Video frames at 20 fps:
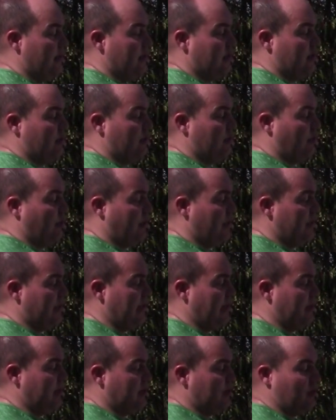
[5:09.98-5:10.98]
So 3
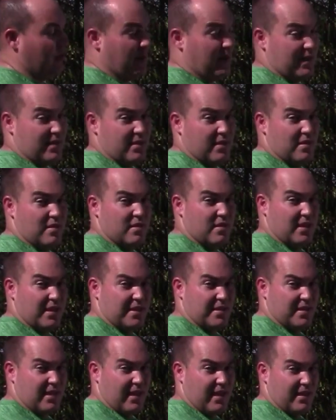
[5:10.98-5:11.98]
times 2x is
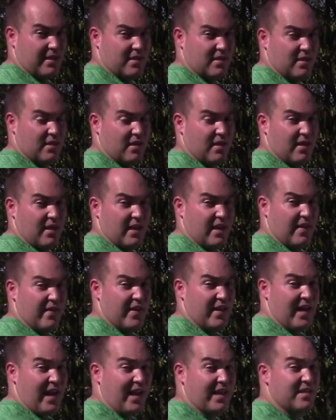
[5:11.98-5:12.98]
6x. And
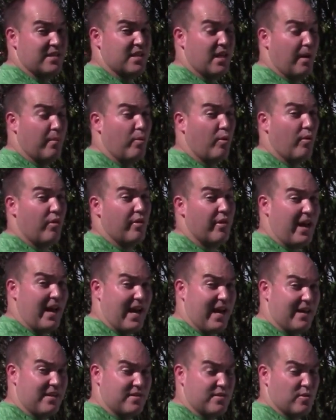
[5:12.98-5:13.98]
then I double
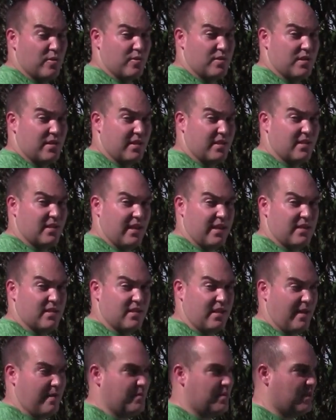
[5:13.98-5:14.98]
that. So 6x
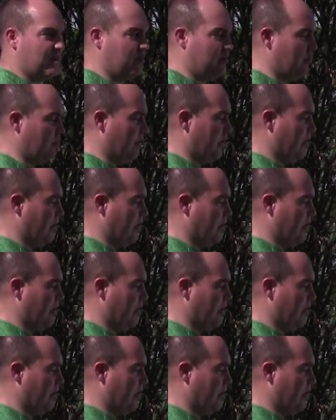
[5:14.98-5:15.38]
times 2